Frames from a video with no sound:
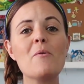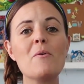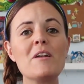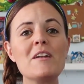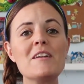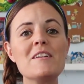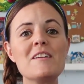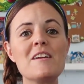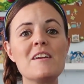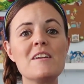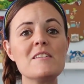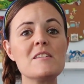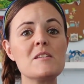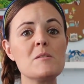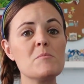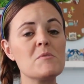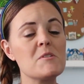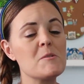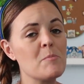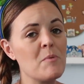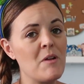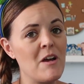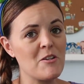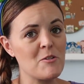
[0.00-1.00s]
wanted to get some
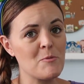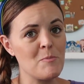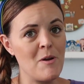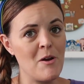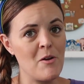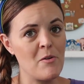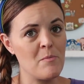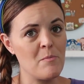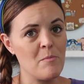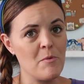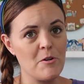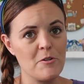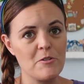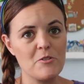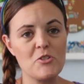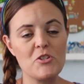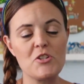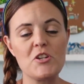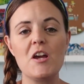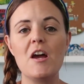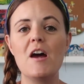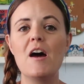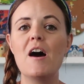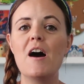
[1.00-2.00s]
Splash Mountain
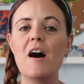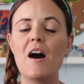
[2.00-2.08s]
merch.